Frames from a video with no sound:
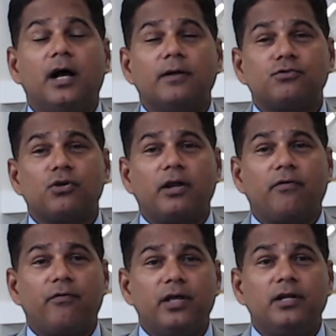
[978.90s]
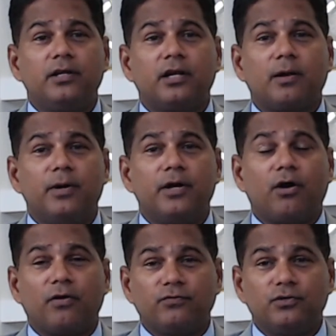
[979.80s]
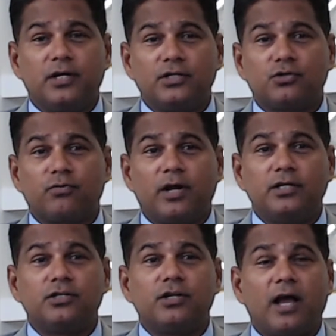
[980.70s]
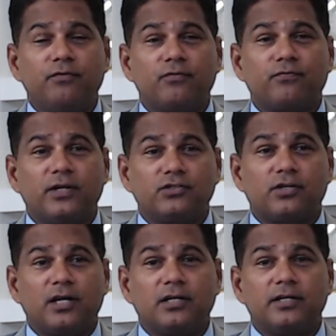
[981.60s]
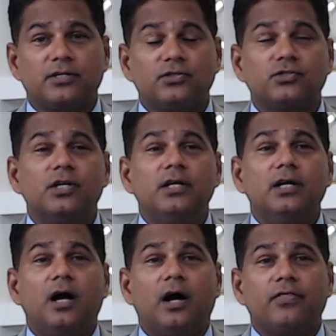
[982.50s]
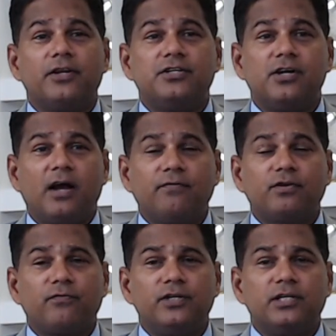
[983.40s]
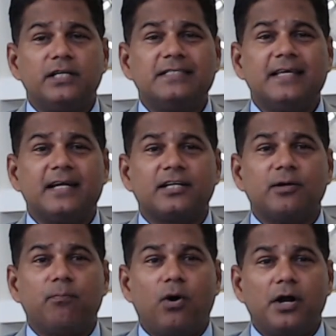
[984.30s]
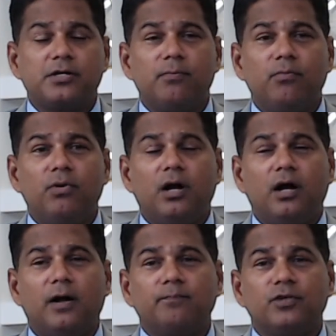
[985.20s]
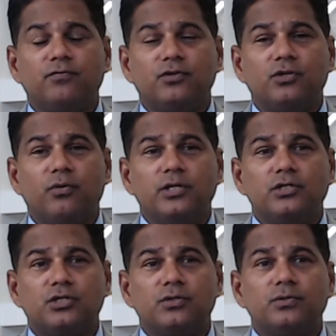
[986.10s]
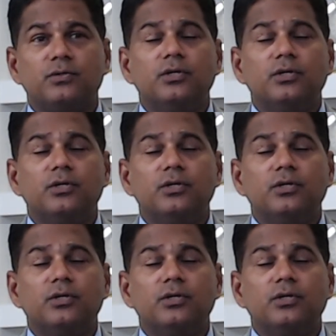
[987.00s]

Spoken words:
So I really recommend all of you guys to write it, have your friends write letters. The draft of it is there at the bottom. If you go into